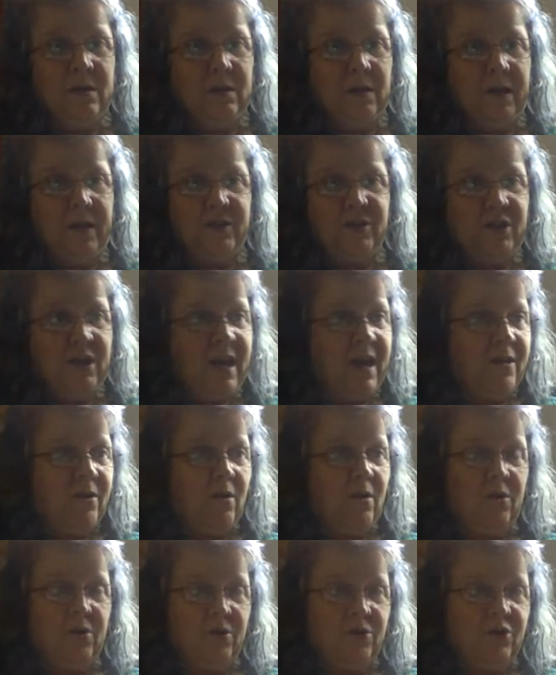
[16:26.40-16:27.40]
Like she had
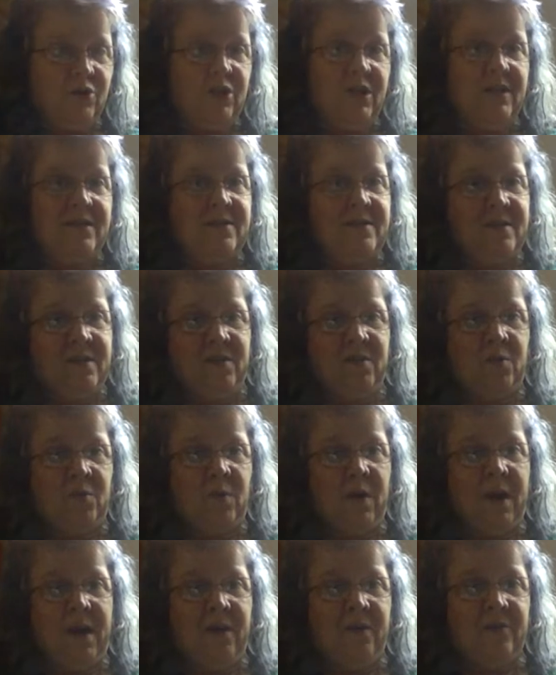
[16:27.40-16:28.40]
all her shit sitting
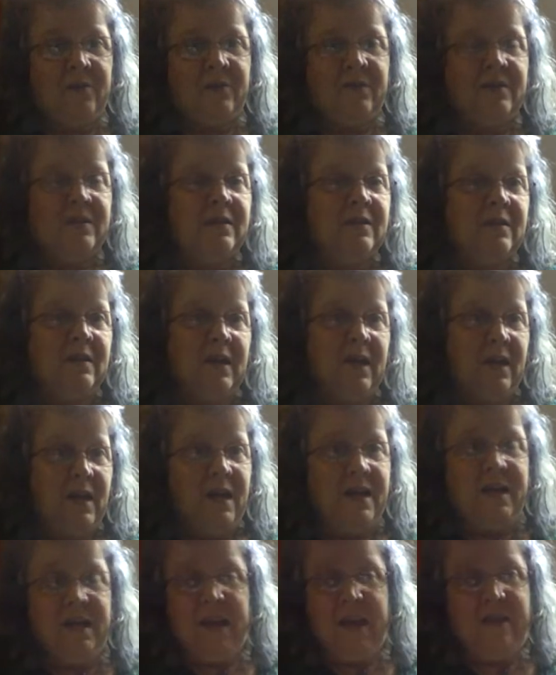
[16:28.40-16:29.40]
around and
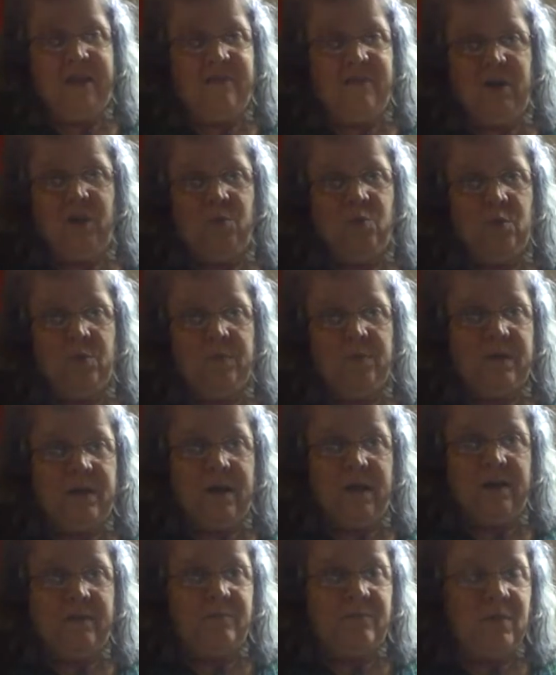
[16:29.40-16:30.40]
I didn't have any room to
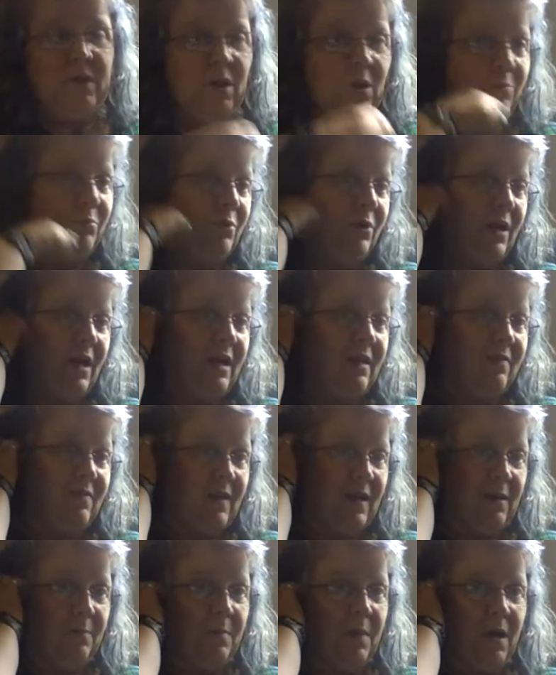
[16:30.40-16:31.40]
have, you know, put
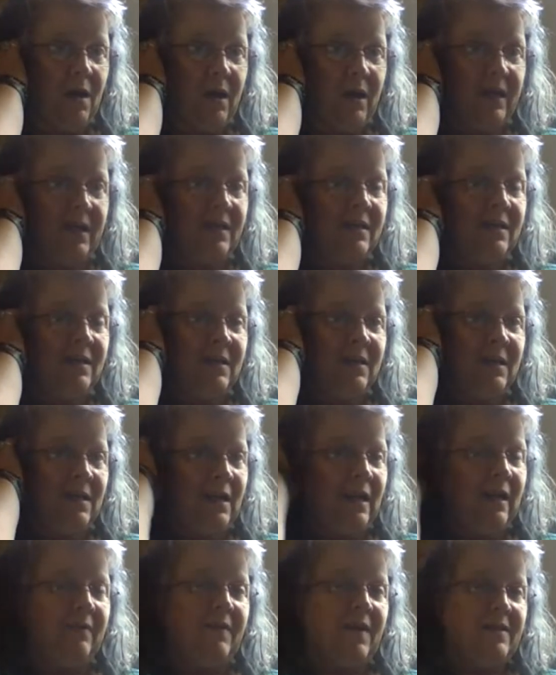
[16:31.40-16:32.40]
anything of mine
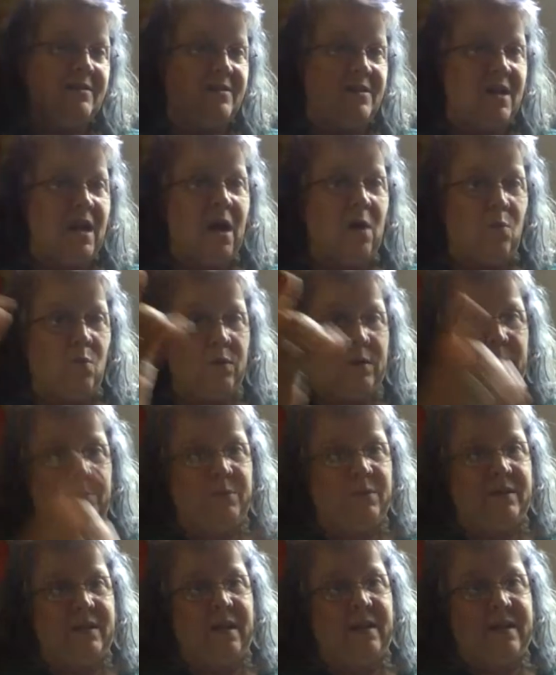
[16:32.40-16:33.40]
and that's not what I
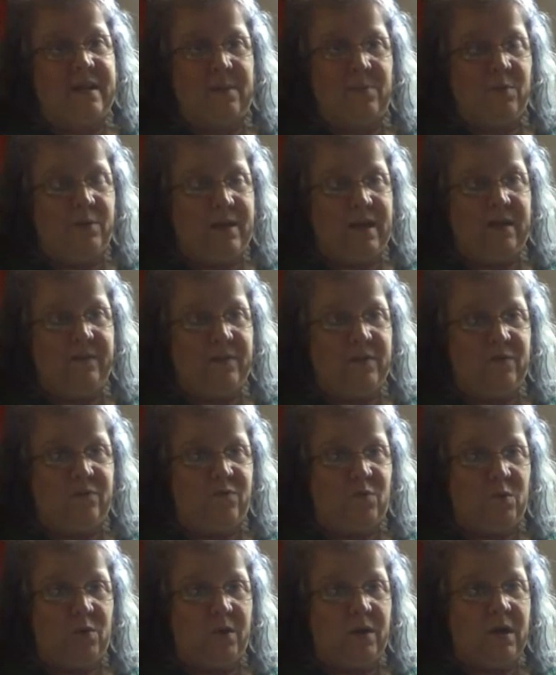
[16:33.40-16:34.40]
put that table down there
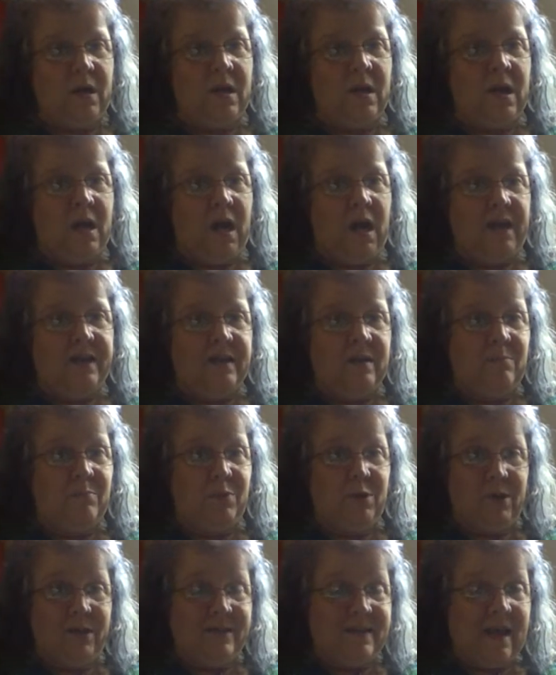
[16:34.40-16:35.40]
for. I didn't
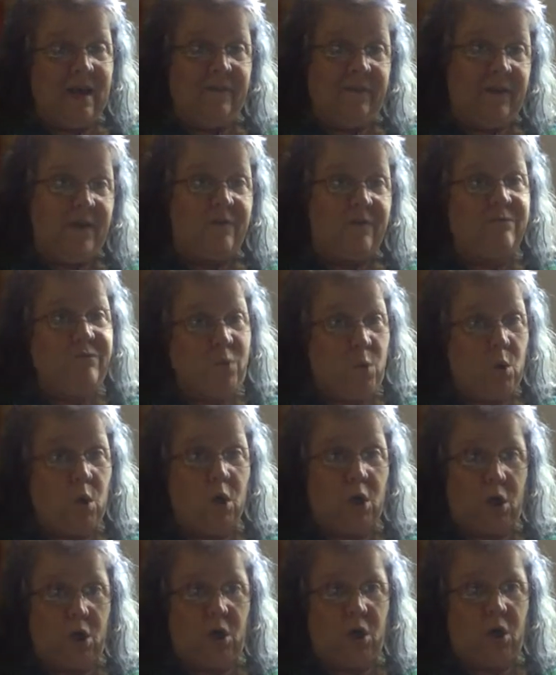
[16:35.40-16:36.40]
put it down there for
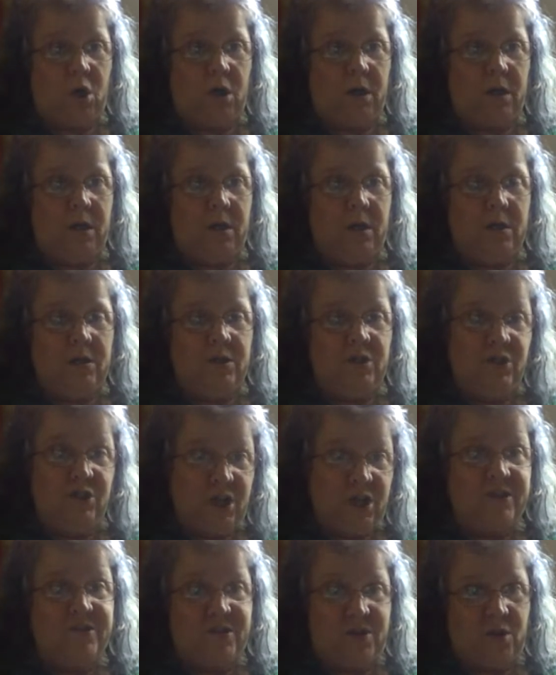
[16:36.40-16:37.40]
her,
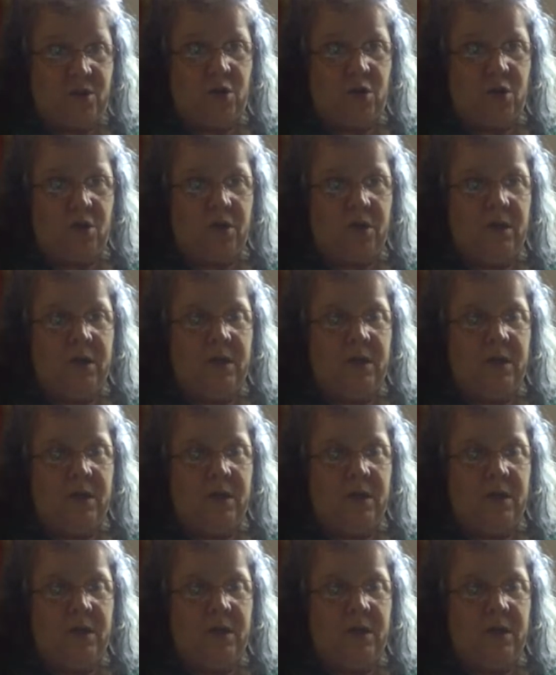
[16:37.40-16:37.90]
just her.